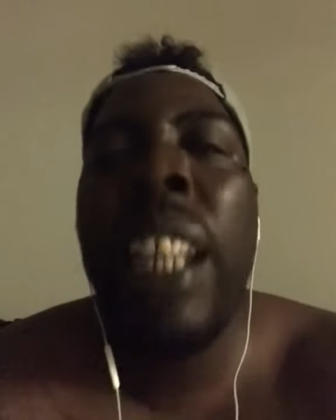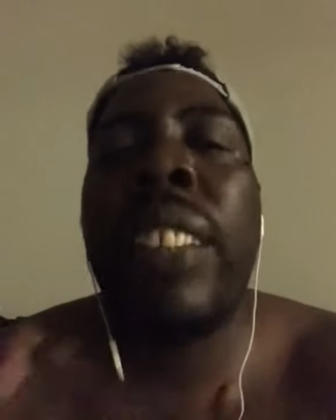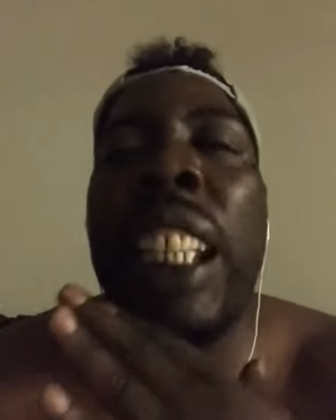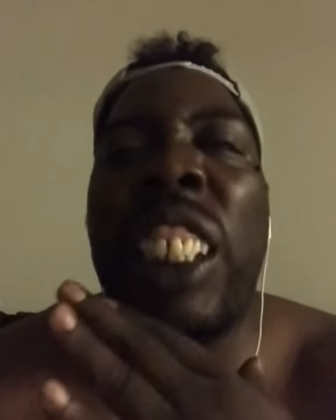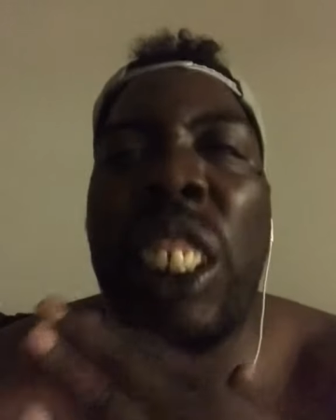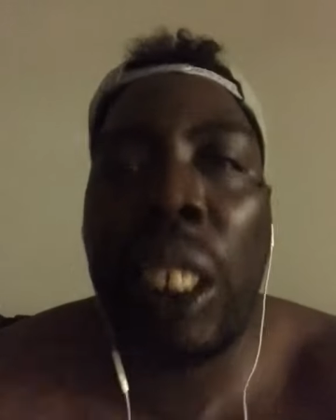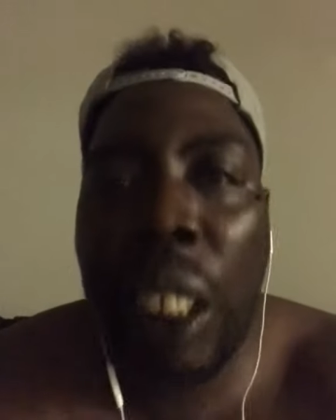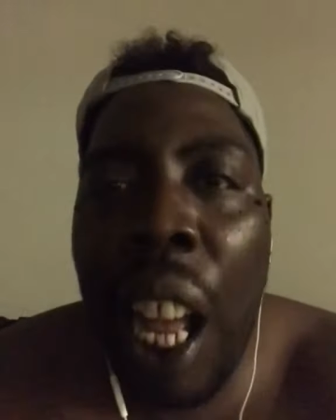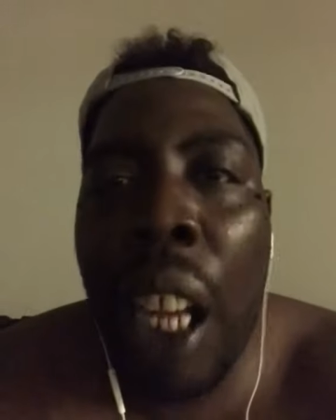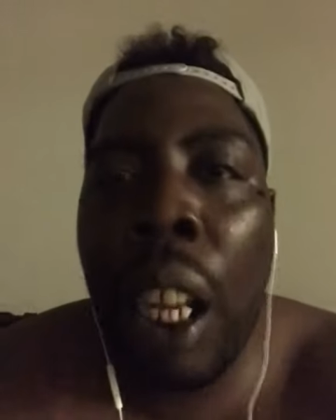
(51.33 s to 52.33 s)
They
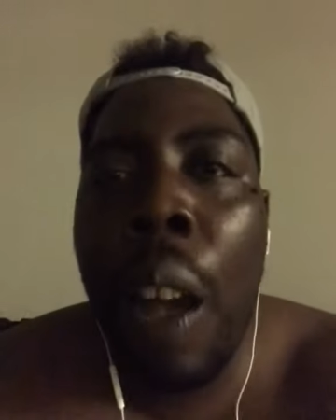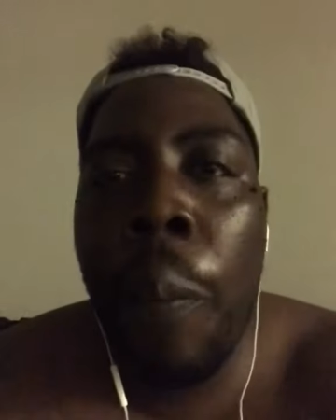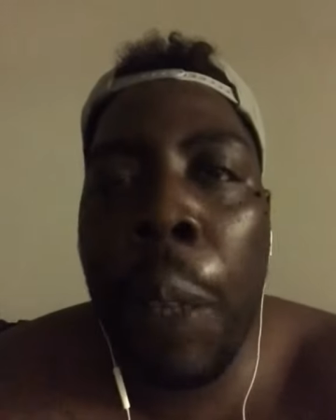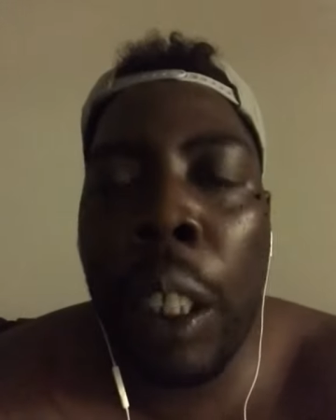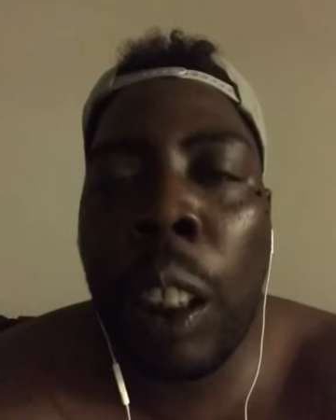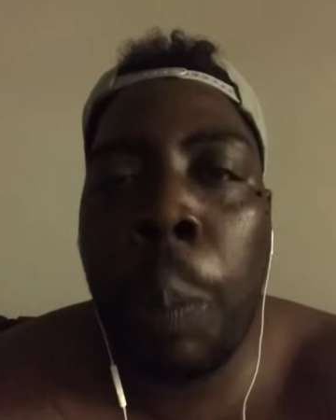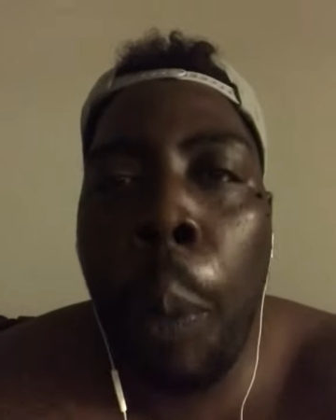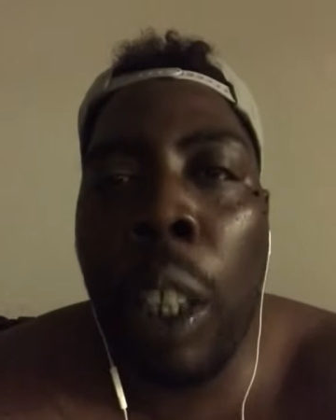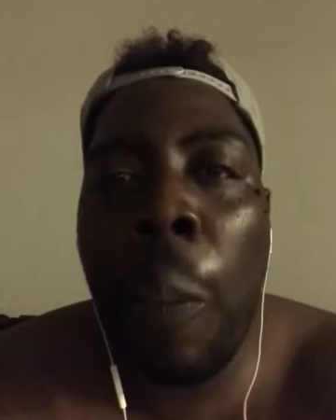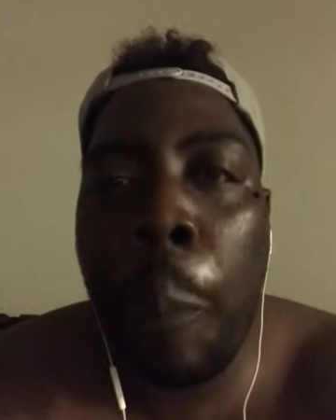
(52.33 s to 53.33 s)
suck for the
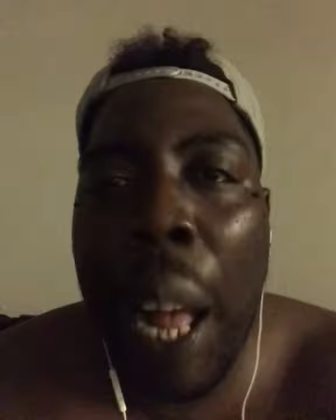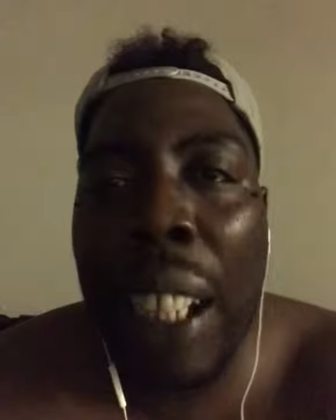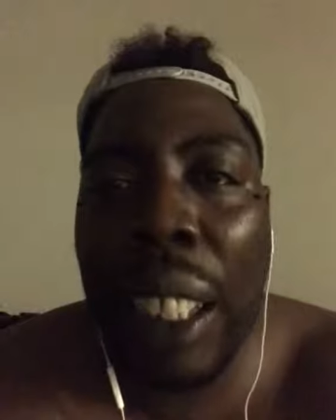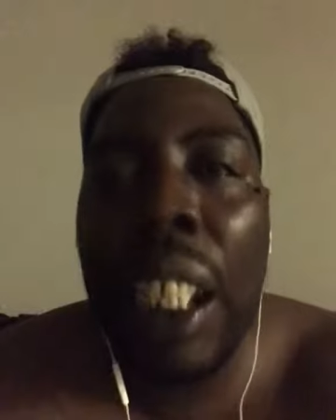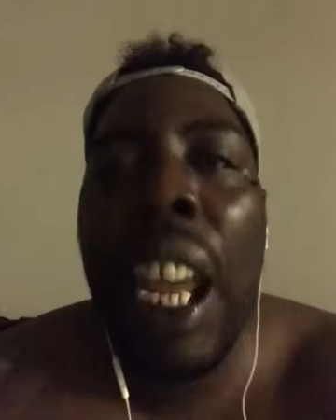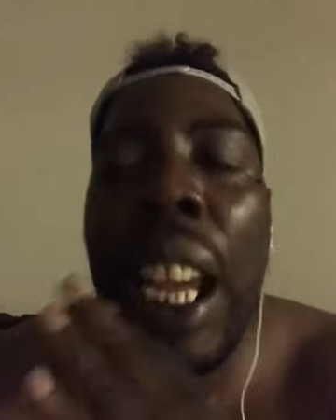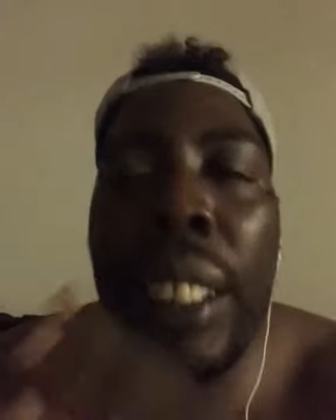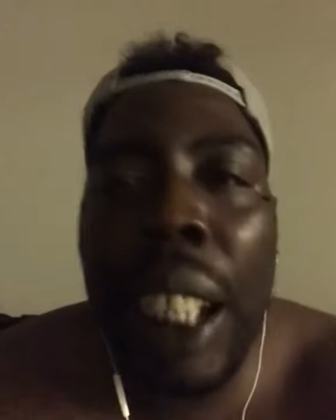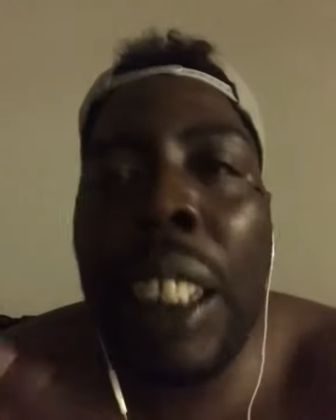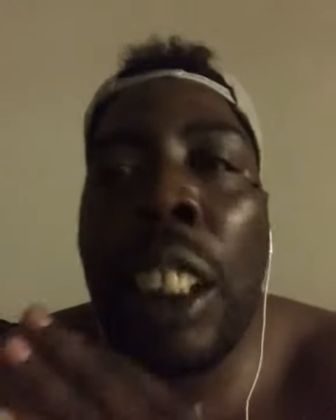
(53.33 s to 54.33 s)
sport of boxing, and
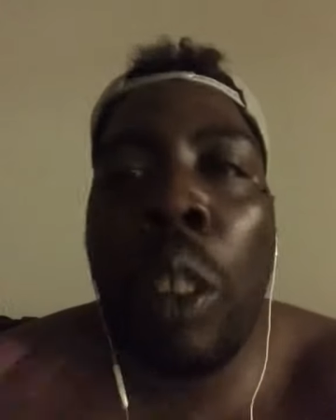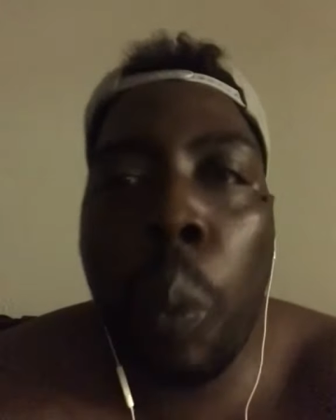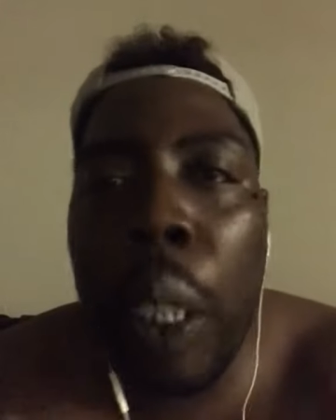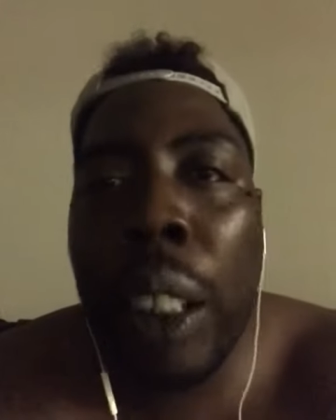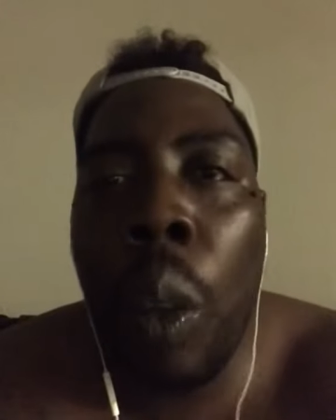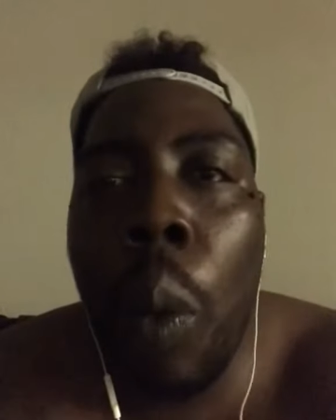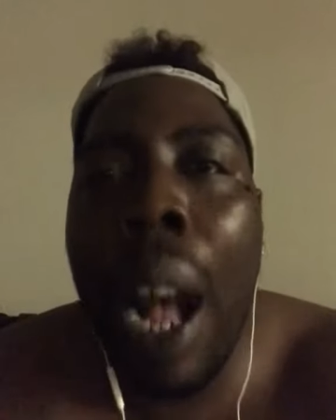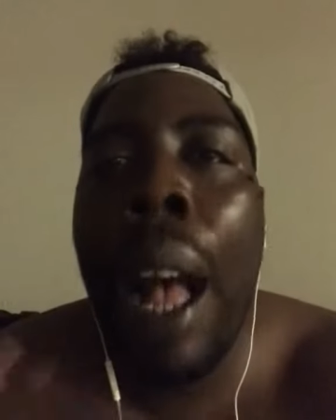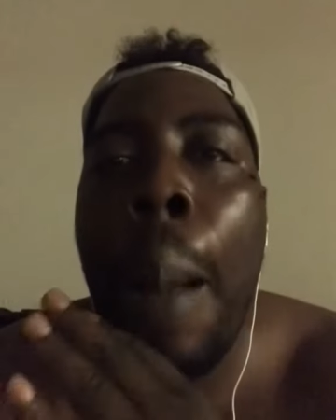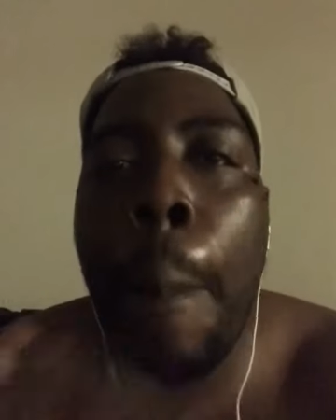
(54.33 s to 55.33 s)
this is the reason
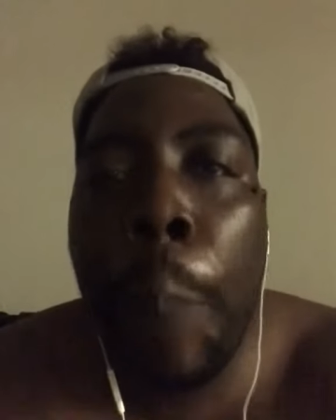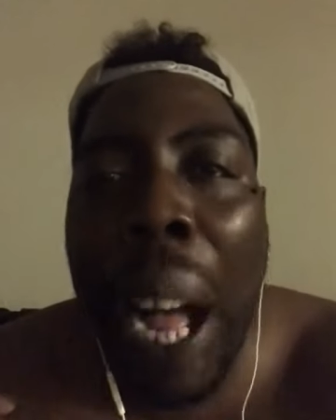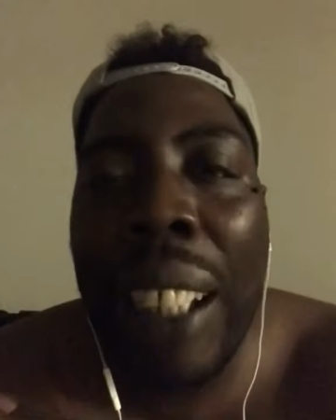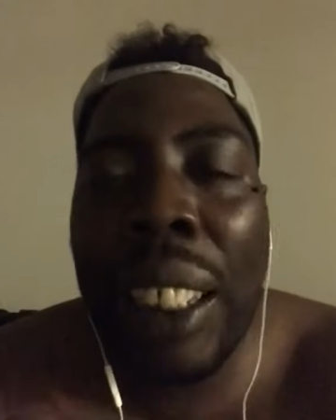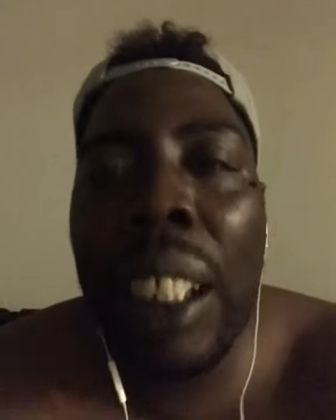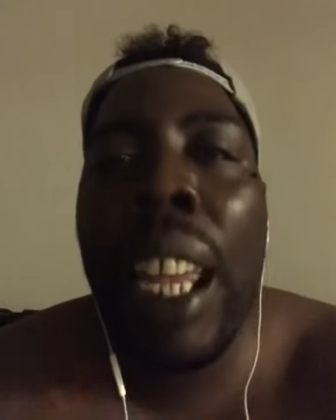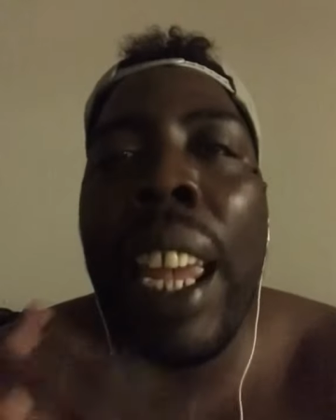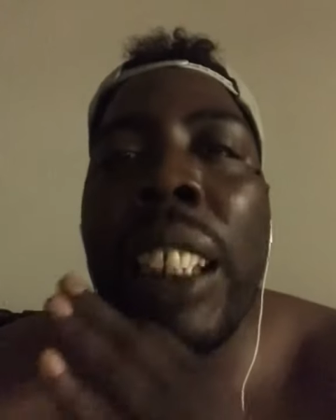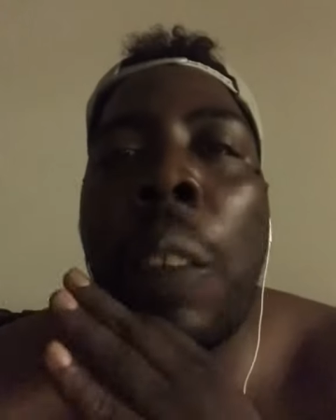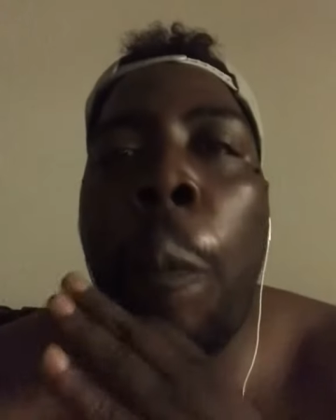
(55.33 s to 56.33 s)
why boxing
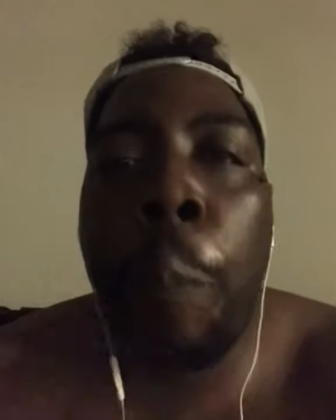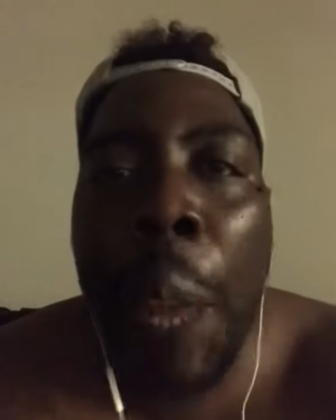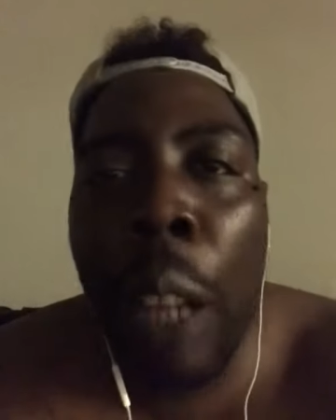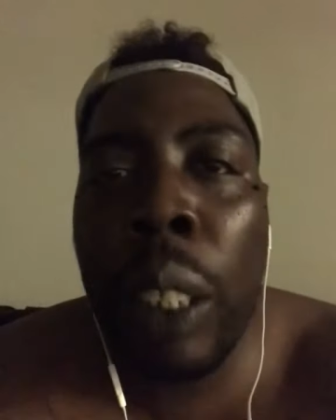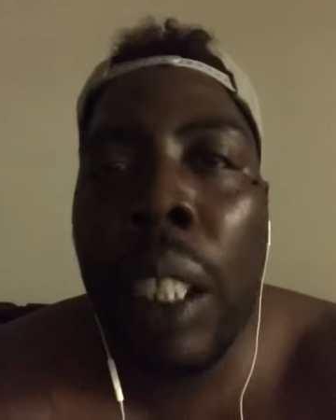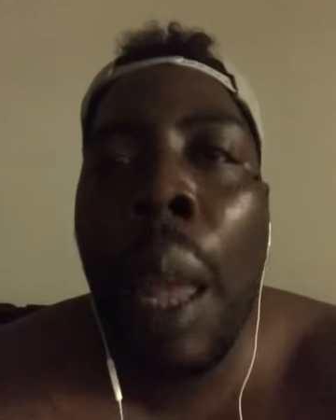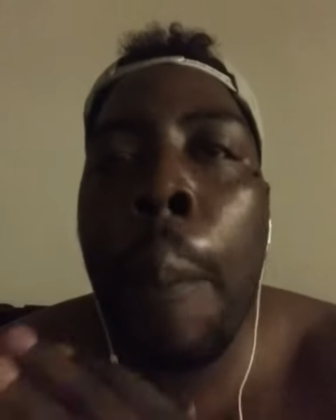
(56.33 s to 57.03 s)
is failing.